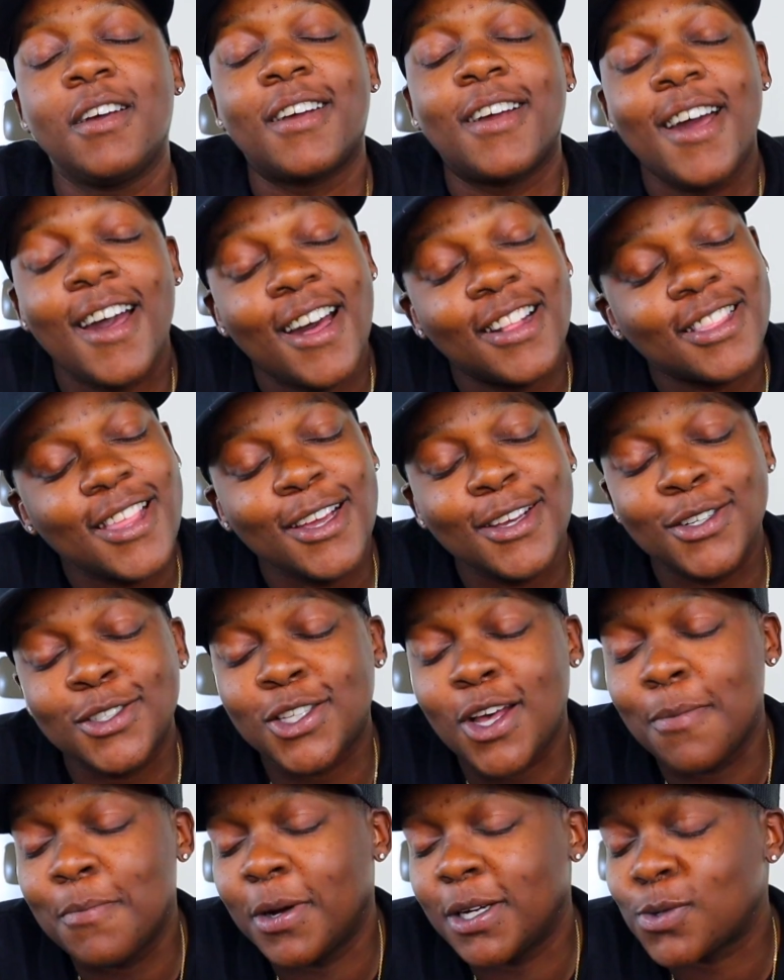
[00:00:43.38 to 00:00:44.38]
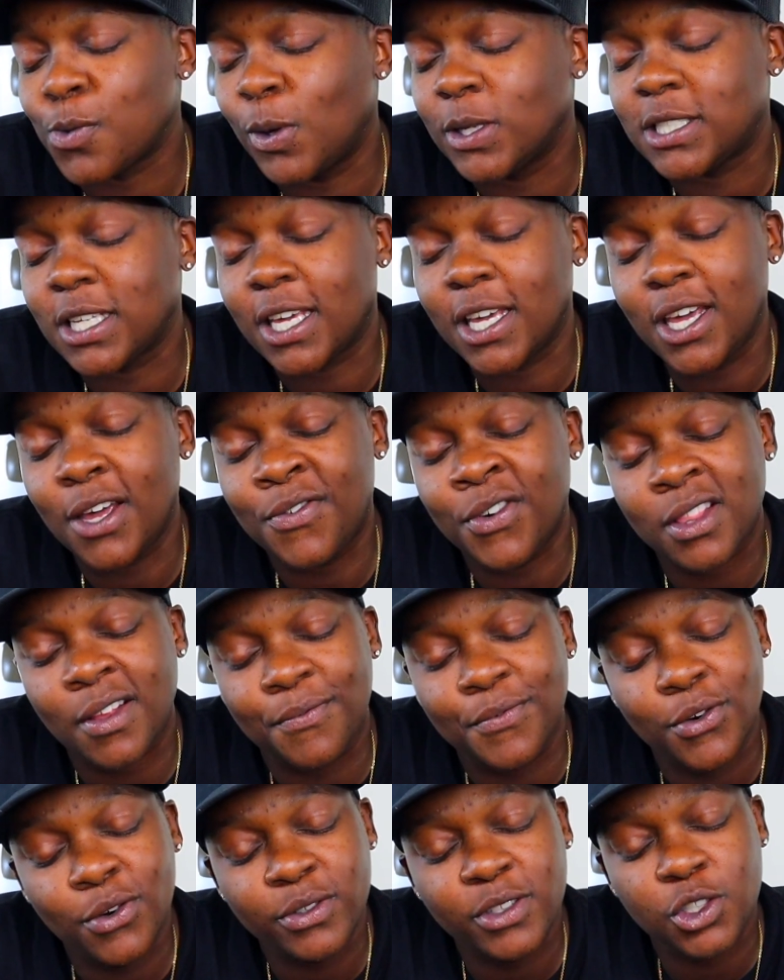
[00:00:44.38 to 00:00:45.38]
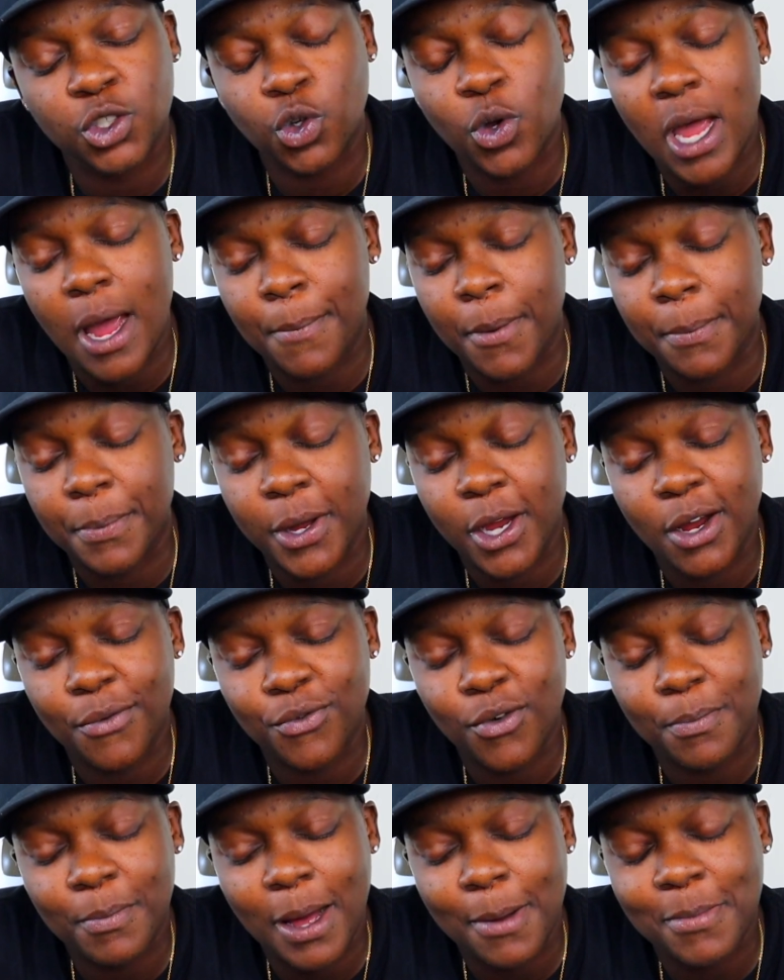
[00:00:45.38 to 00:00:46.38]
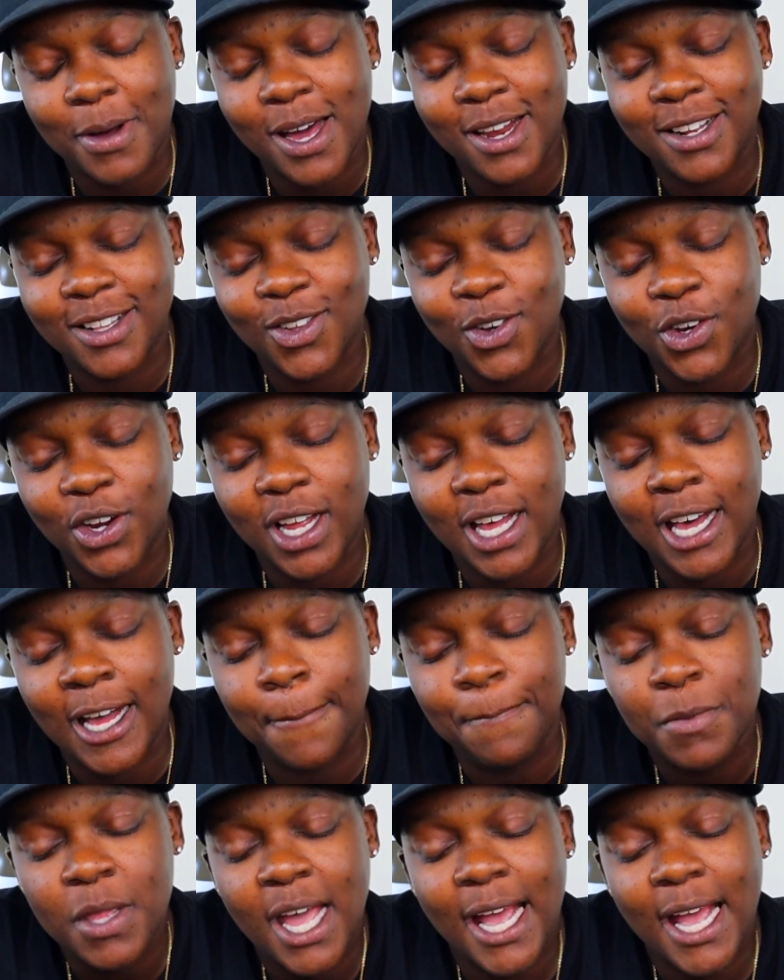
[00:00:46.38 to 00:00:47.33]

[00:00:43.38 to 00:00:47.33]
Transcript: God, thank you so much once again for the food that you have prepared for my body, Lord God.